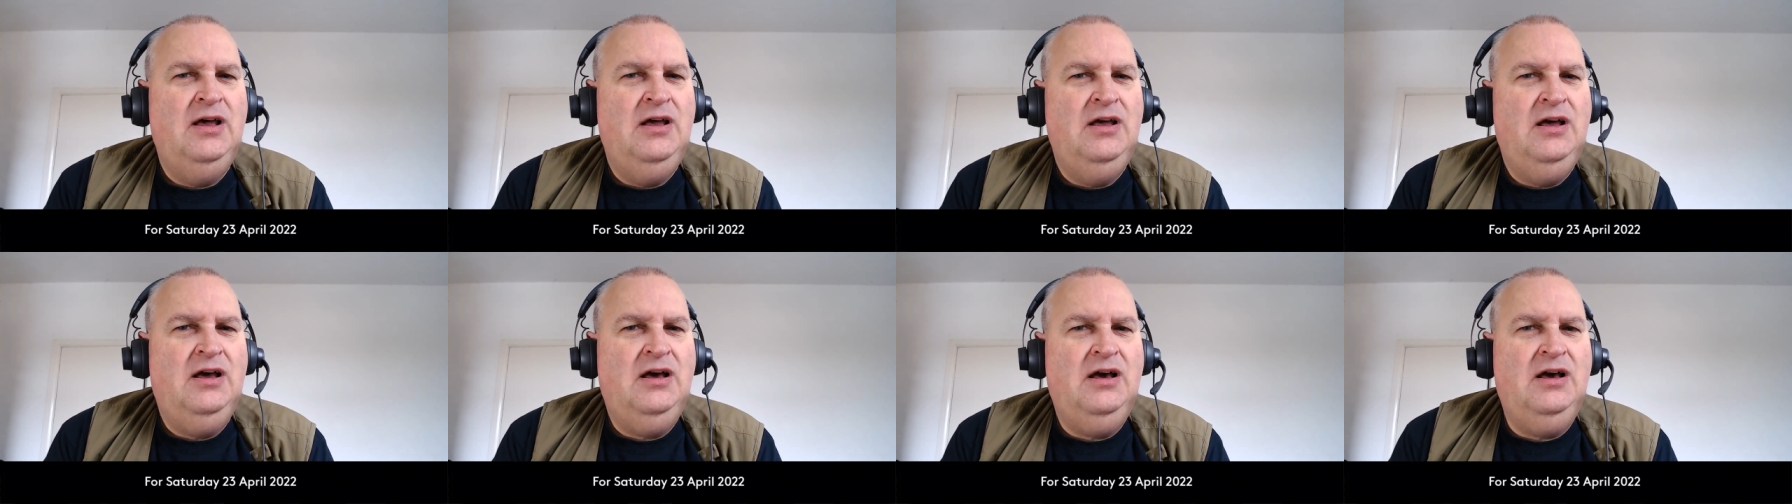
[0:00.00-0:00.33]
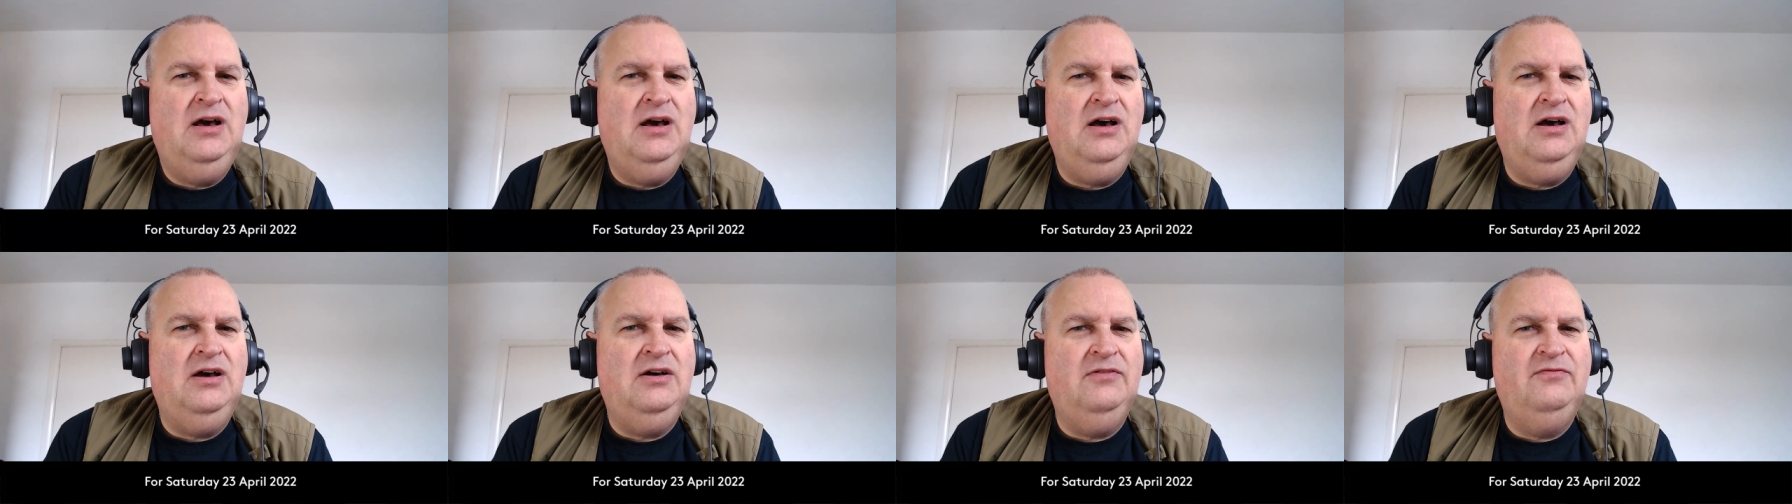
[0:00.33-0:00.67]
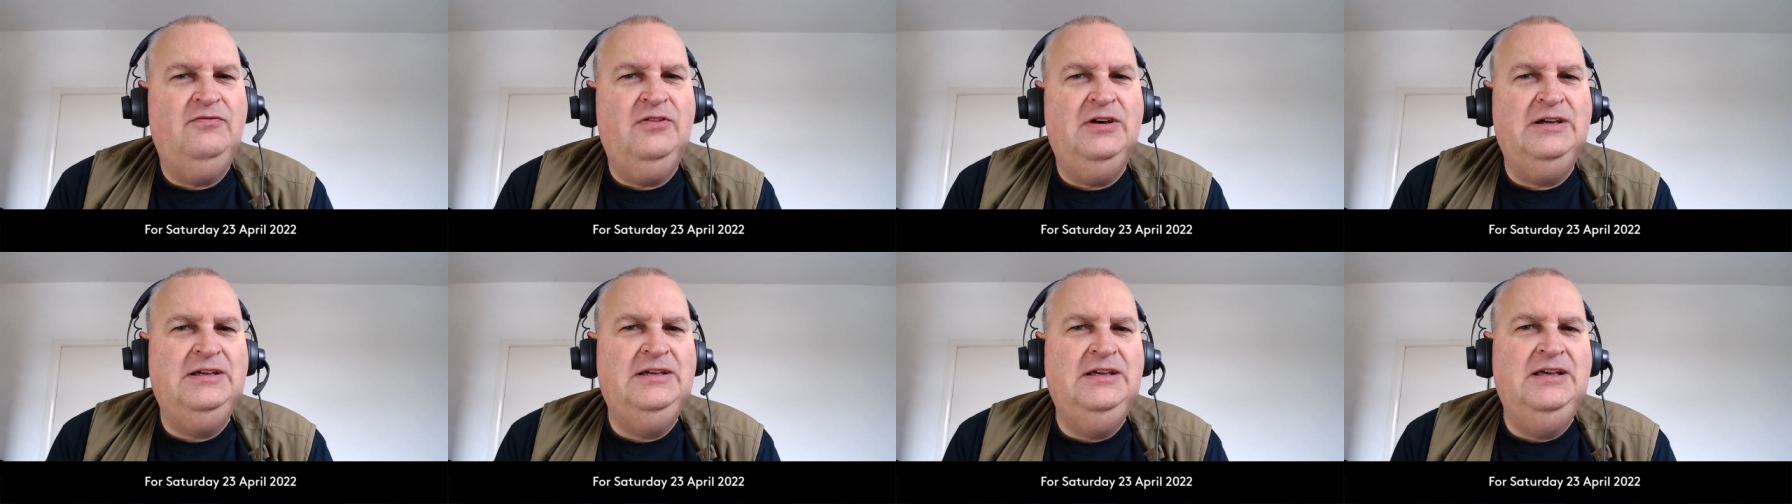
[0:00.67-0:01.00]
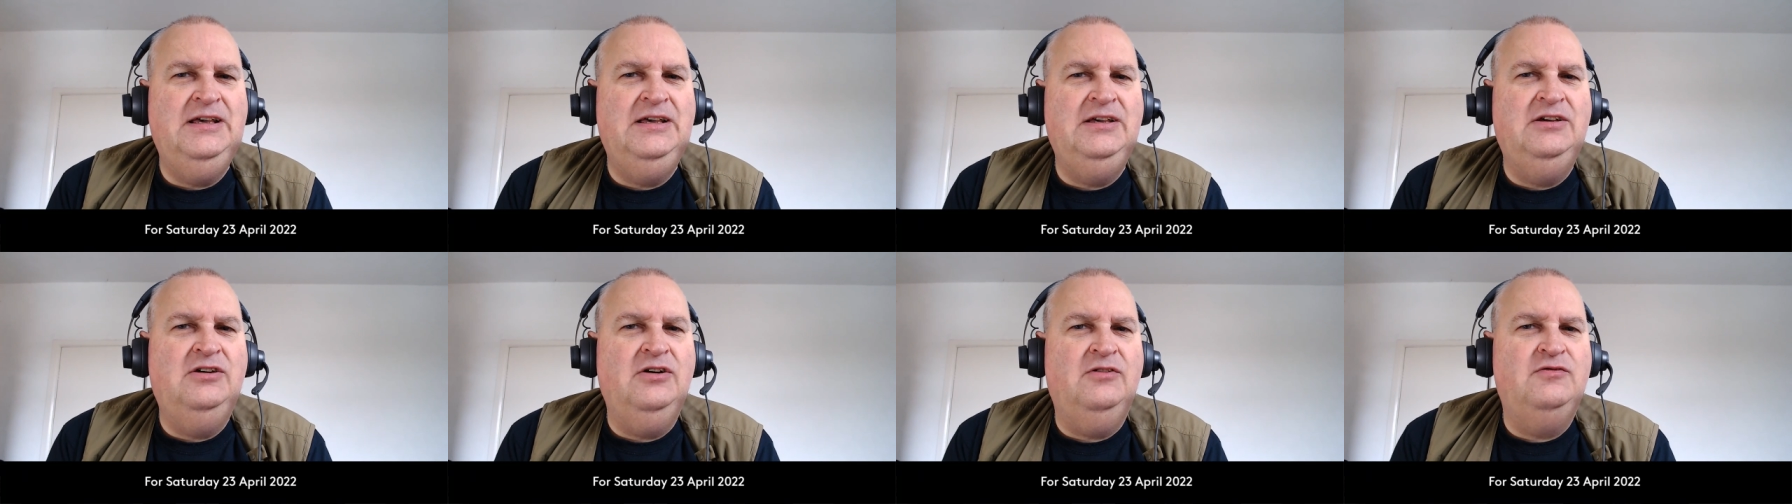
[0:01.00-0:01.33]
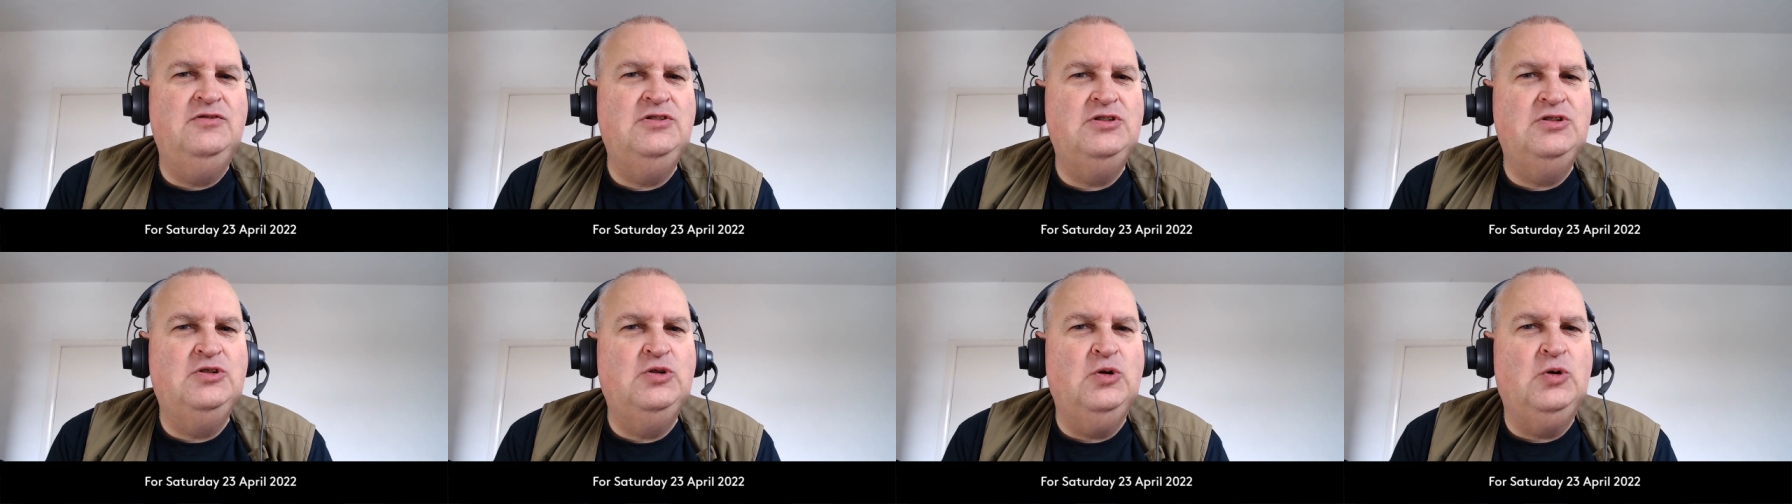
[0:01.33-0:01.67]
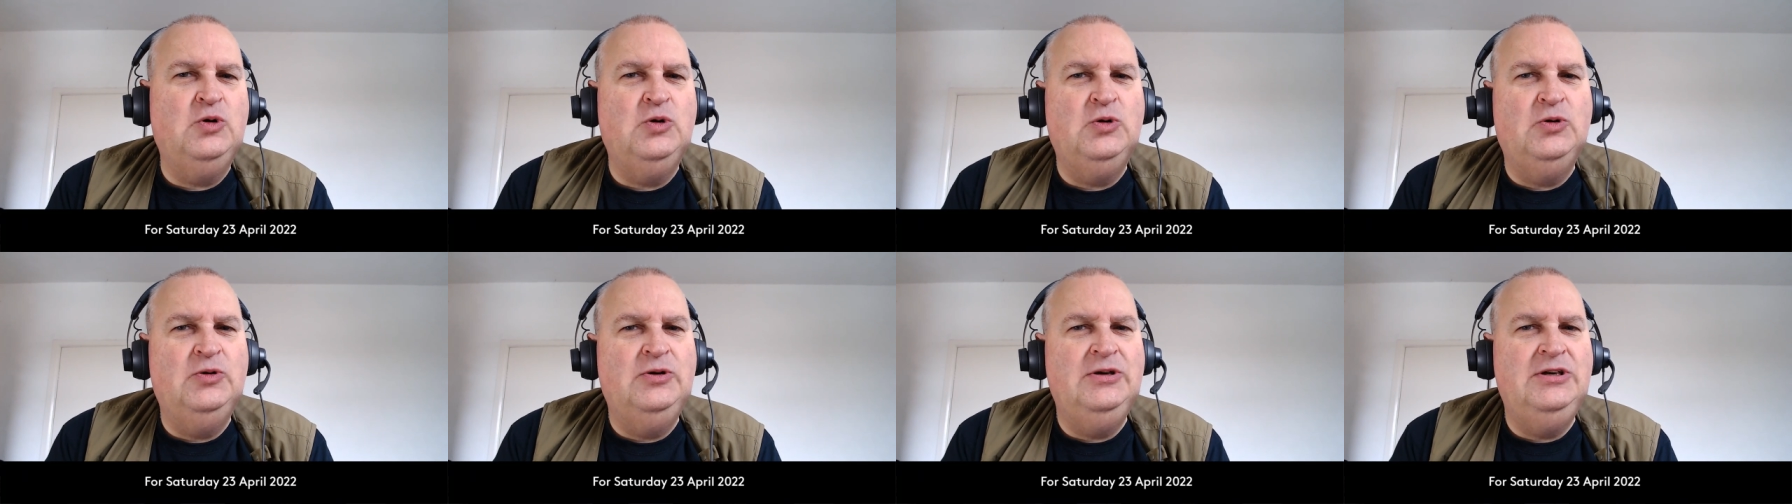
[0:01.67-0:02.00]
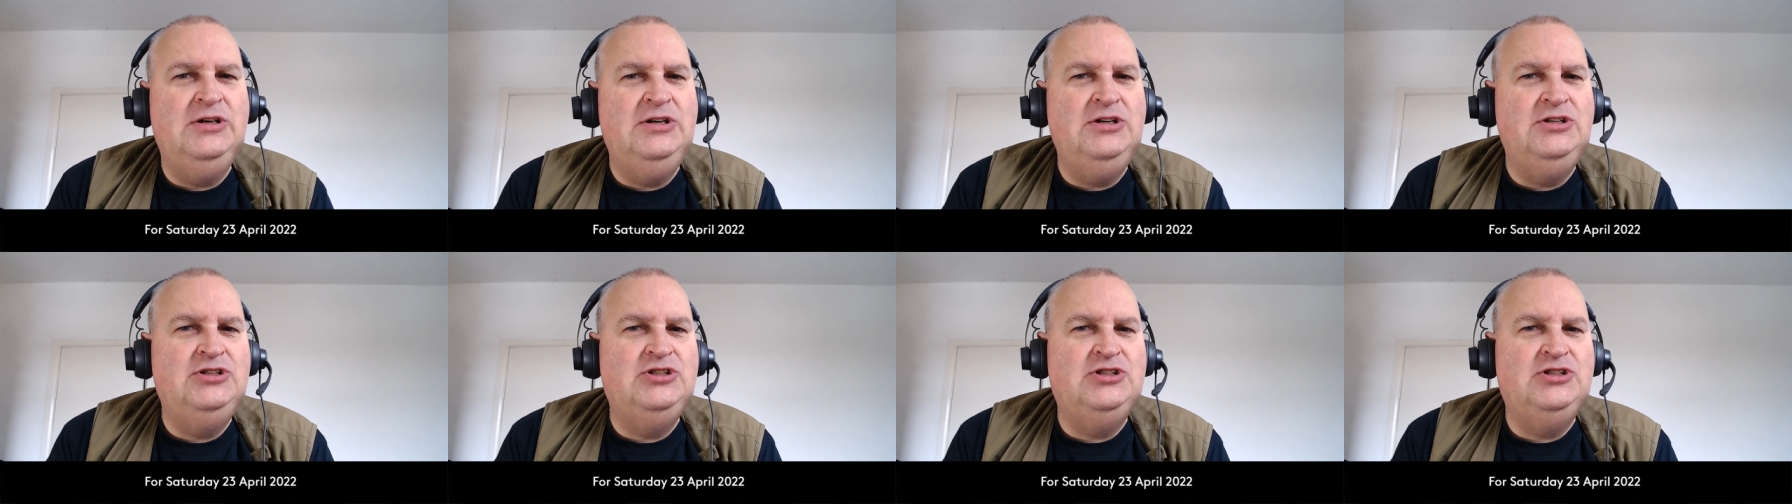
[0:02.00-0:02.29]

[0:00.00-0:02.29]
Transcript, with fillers: half a gig of storage,